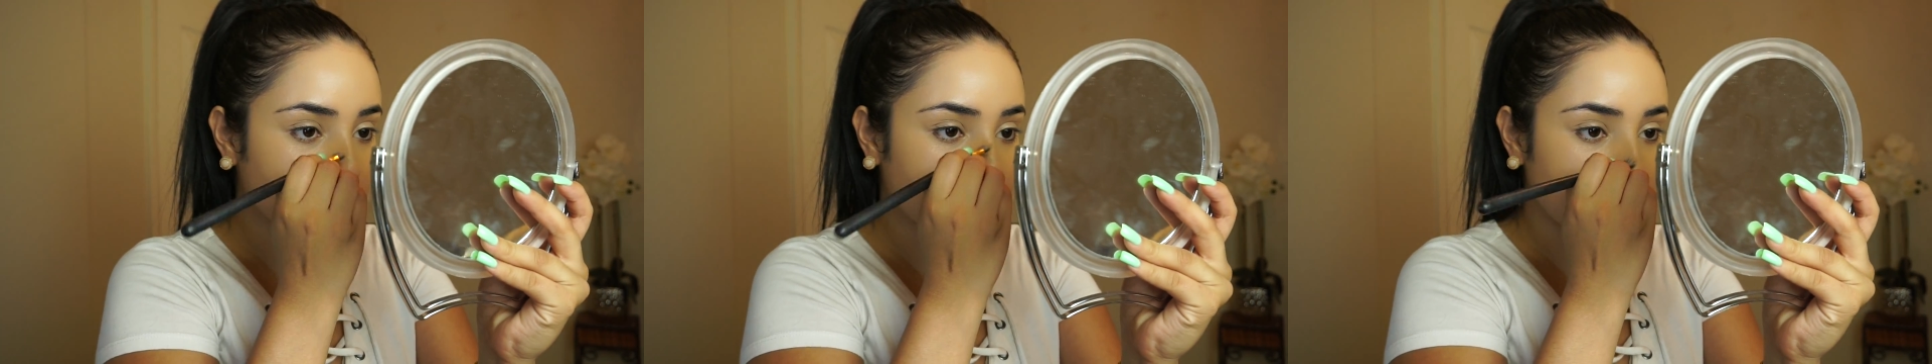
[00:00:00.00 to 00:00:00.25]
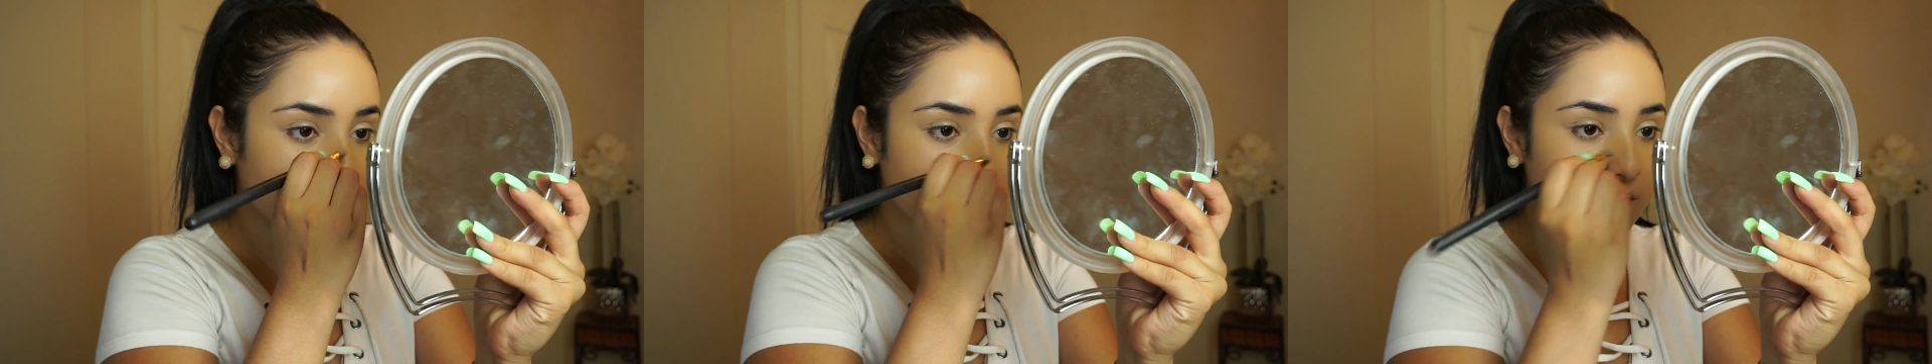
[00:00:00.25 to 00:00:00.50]

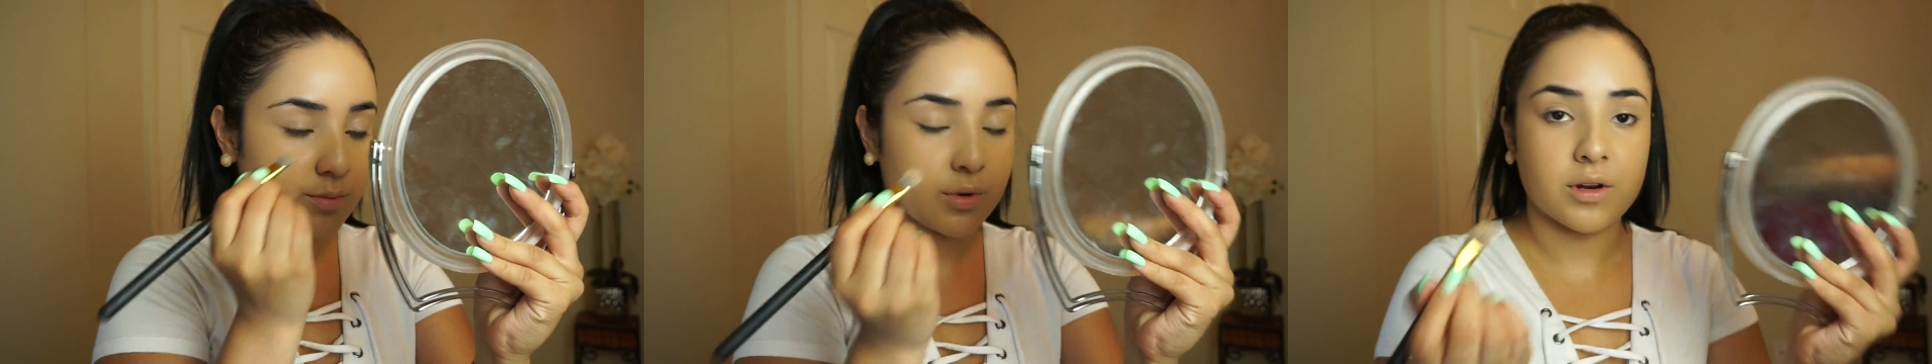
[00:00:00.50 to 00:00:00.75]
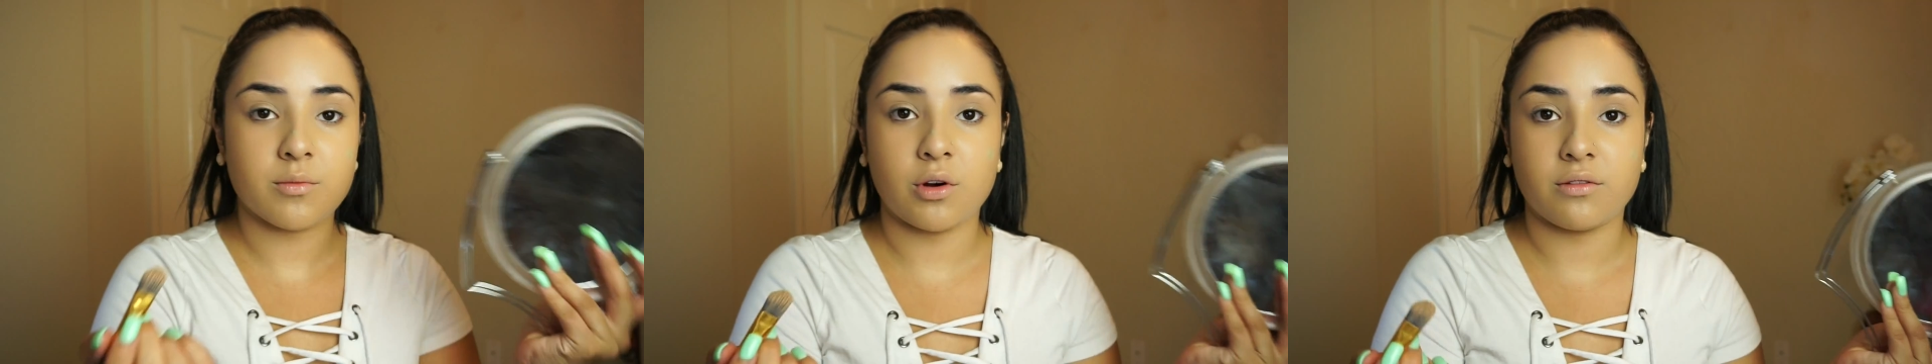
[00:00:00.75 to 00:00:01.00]
I just put
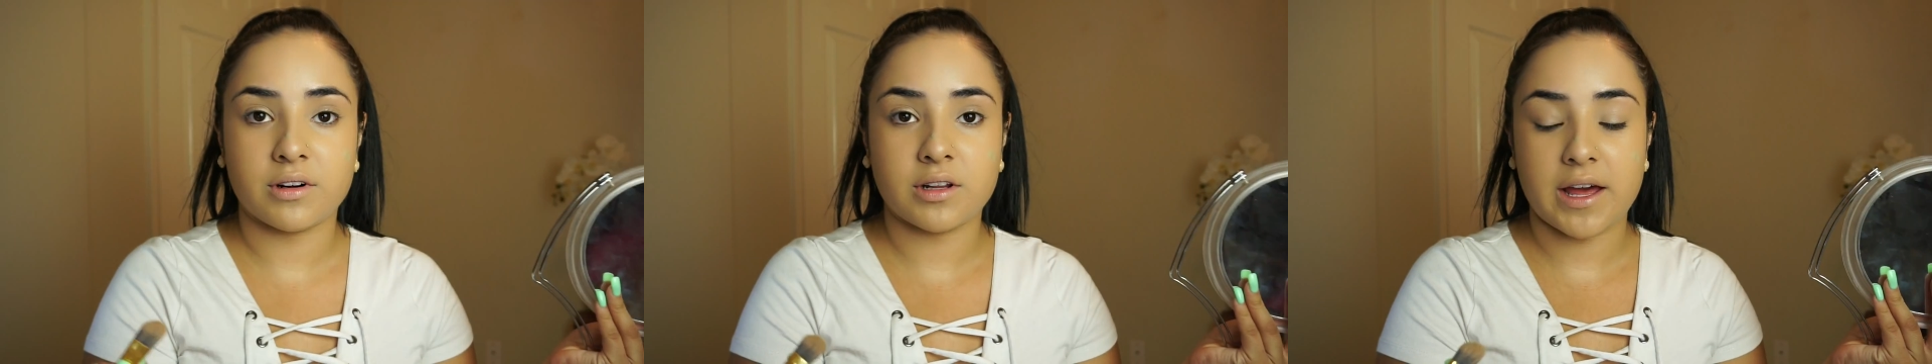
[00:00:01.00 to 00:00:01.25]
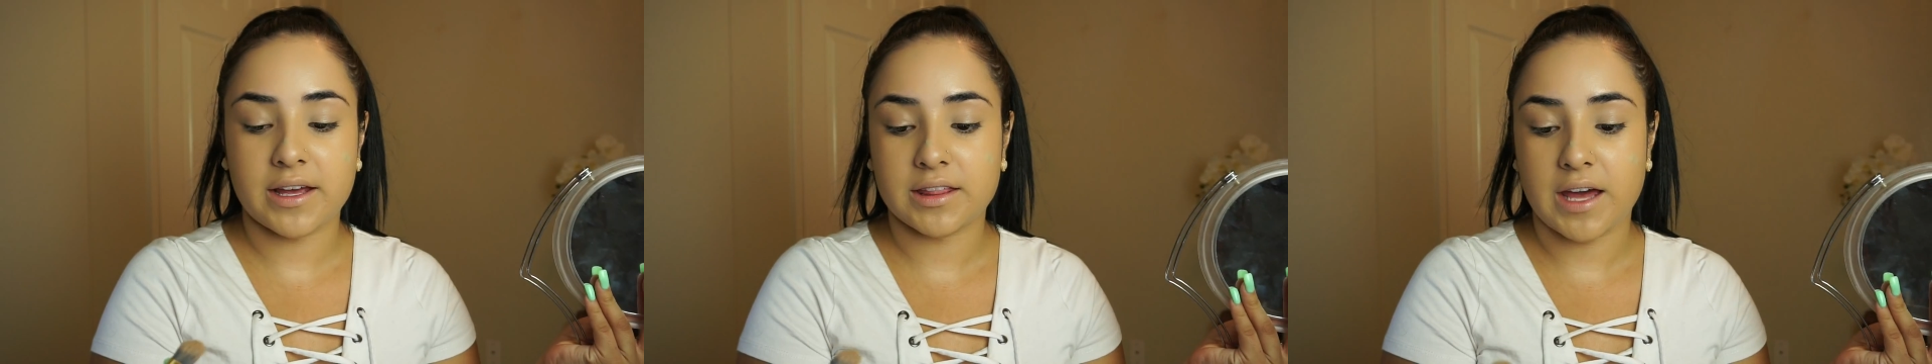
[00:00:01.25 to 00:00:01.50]
them over
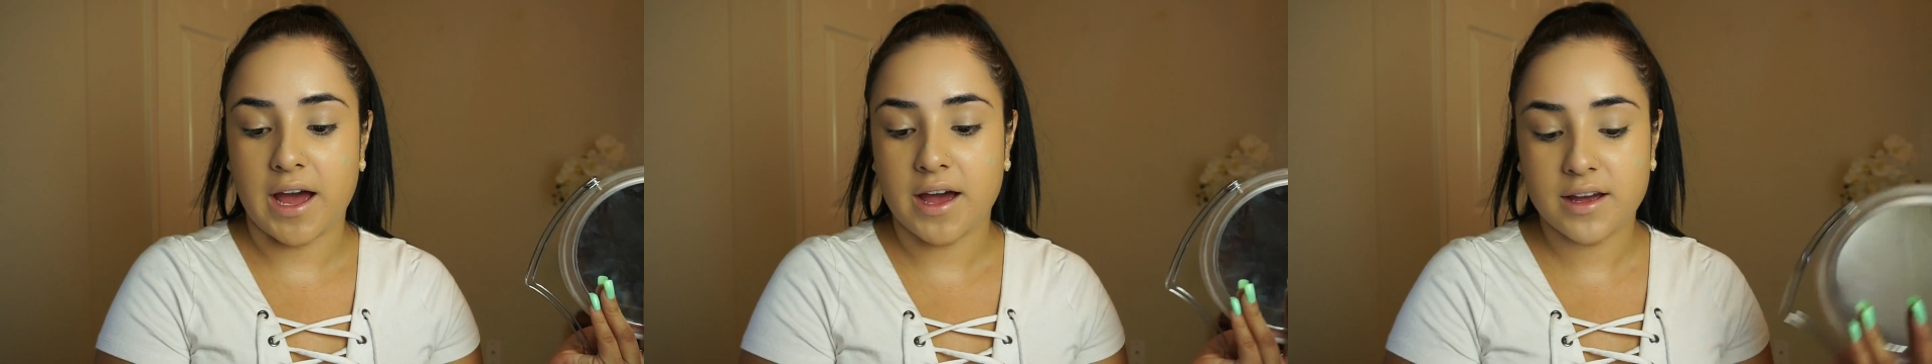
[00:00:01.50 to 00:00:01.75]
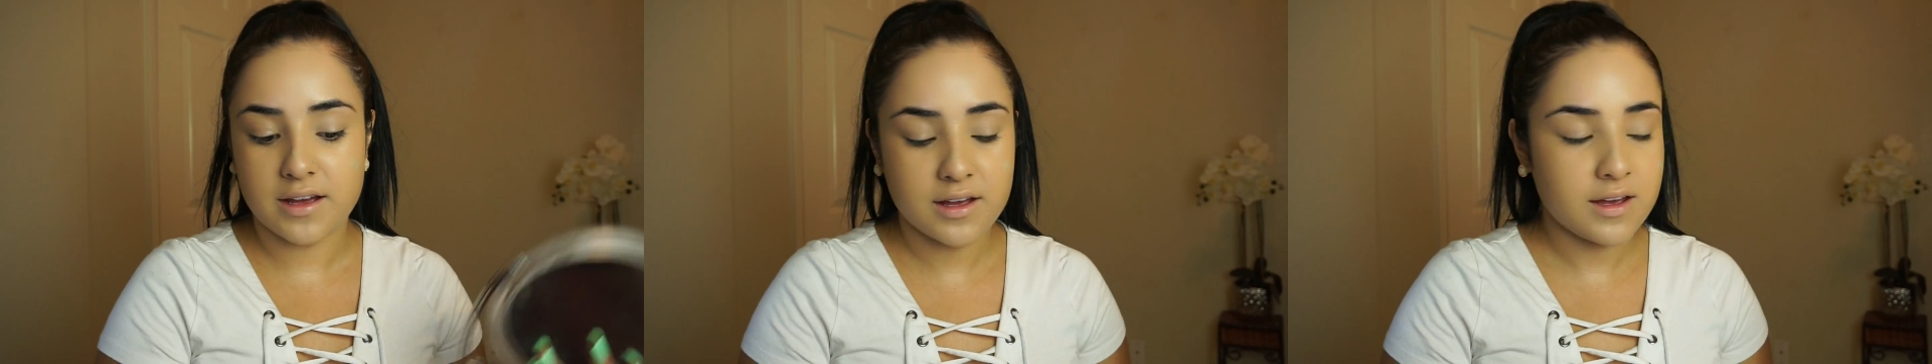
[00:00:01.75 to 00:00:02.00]
like
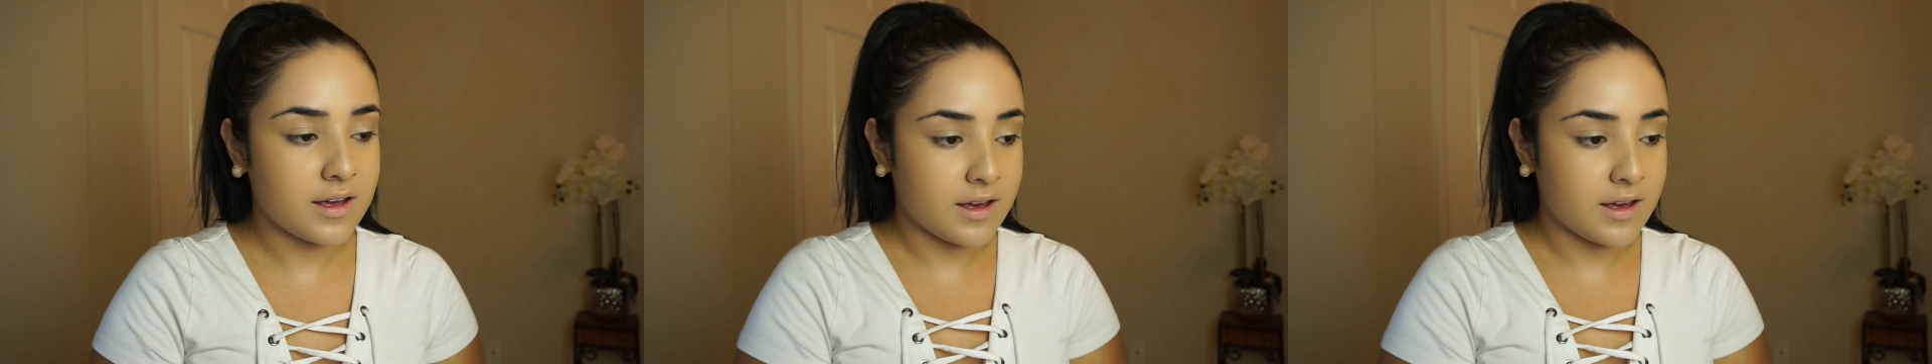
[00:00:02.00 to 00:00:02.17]
that,